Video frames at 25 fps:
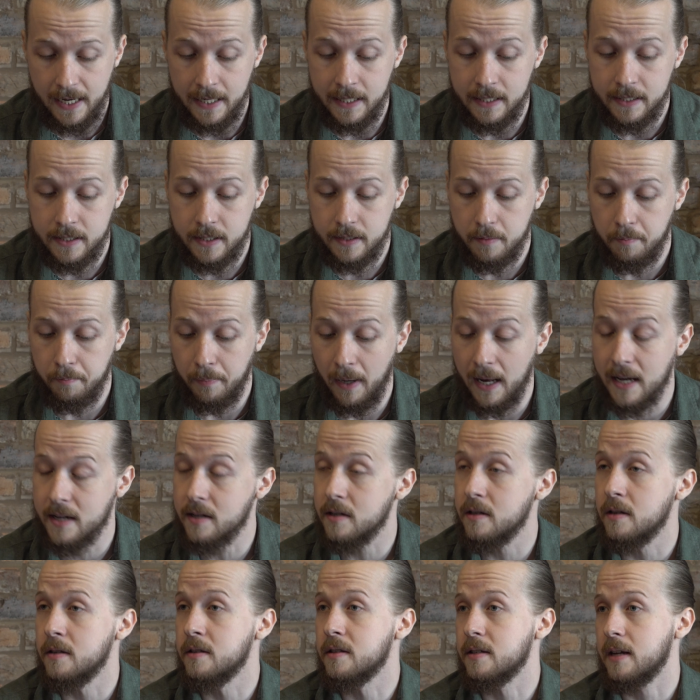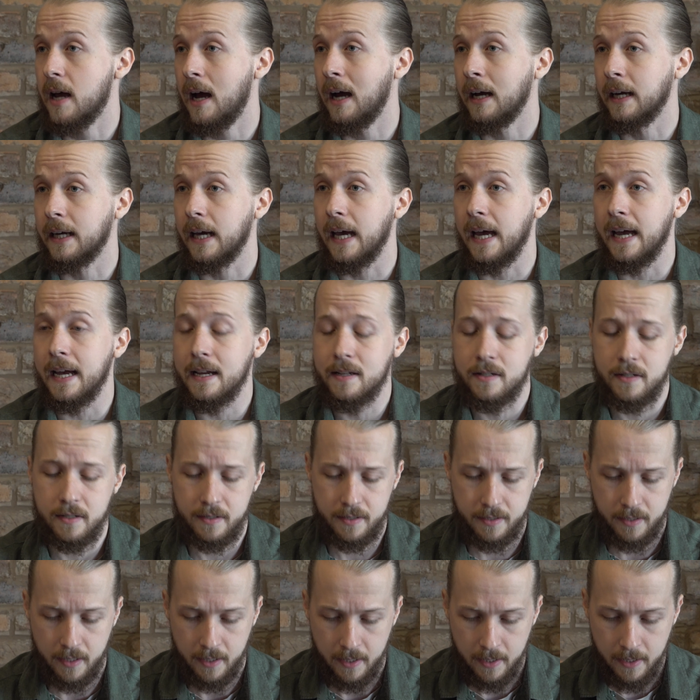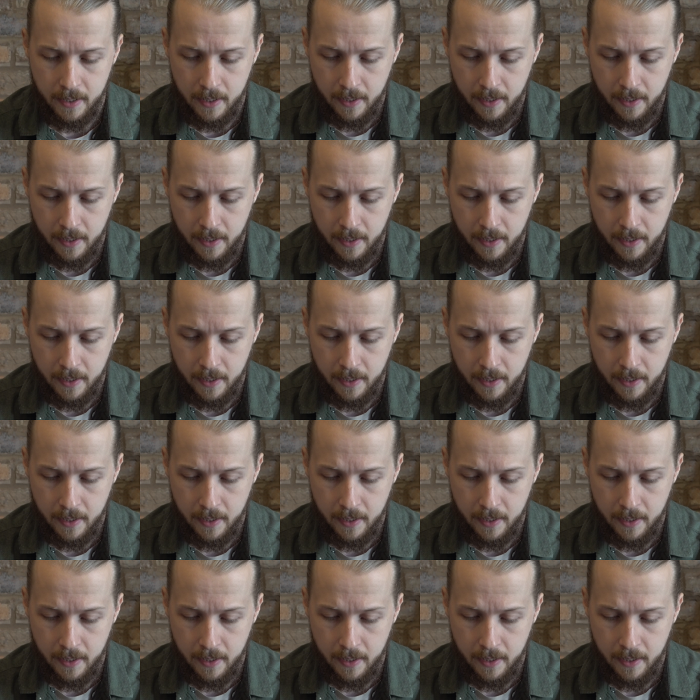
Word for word: is blessings and curses.